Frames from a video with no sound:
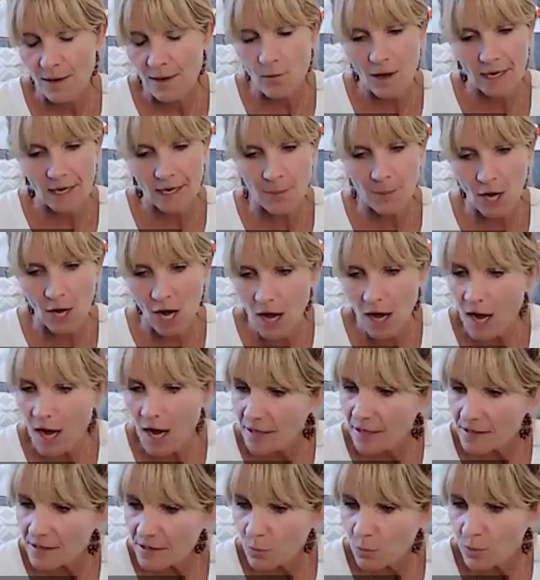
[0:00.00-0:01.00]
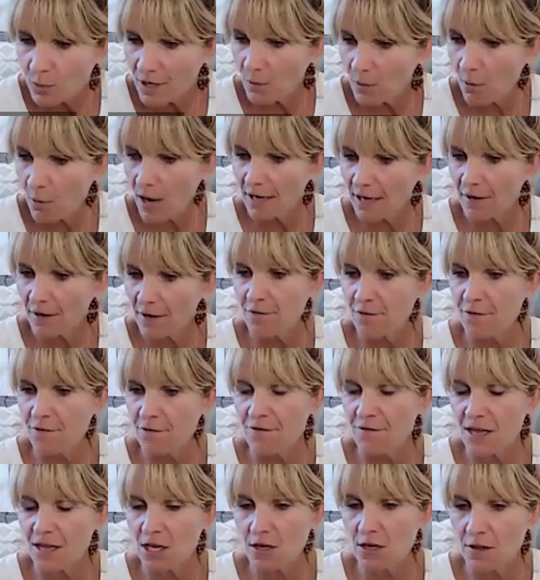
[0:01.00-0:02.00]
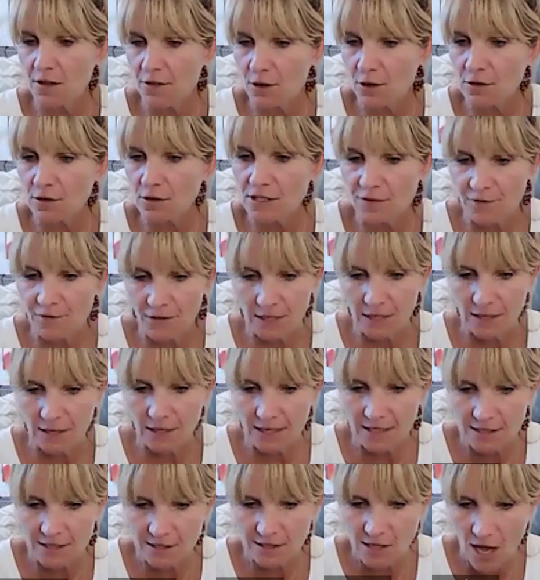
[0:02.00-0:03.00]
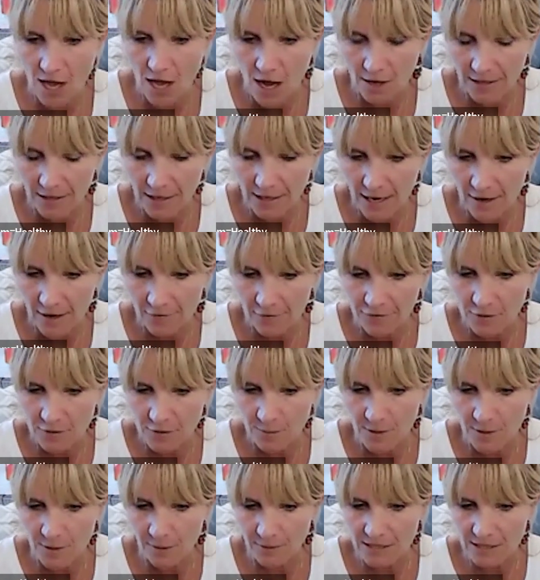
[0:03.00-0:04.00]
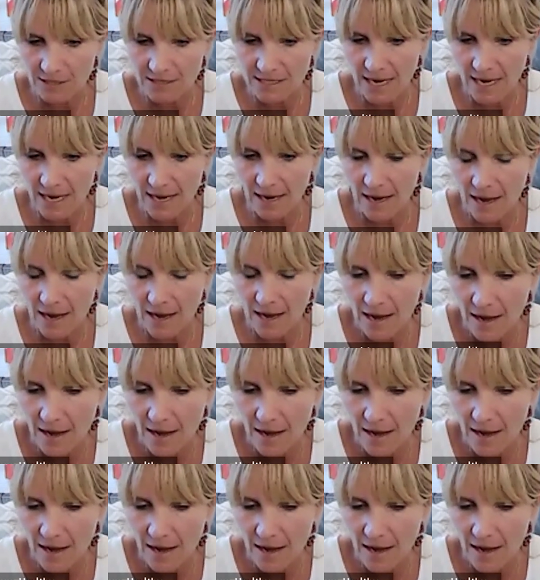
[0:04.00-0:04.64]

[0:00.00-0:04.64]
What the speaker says: want to pause. We want to feel those feelings long enough to be able to say,